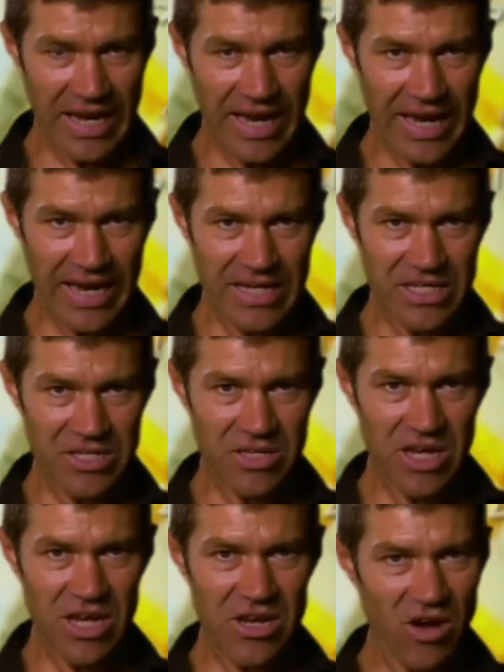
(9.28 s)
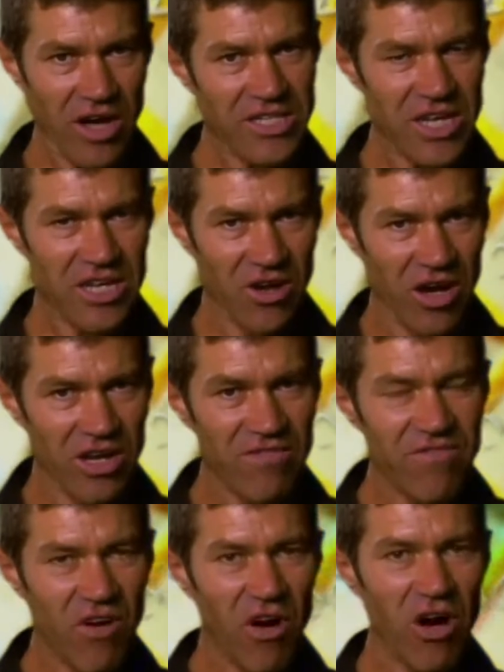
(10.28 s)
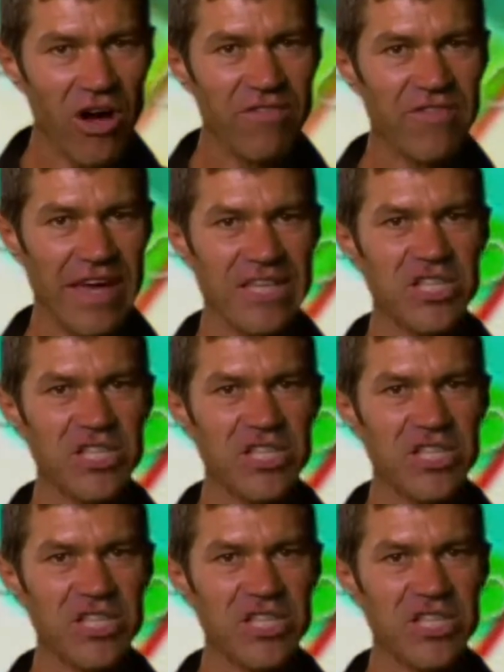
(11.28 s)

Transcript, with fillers: and in 1995 they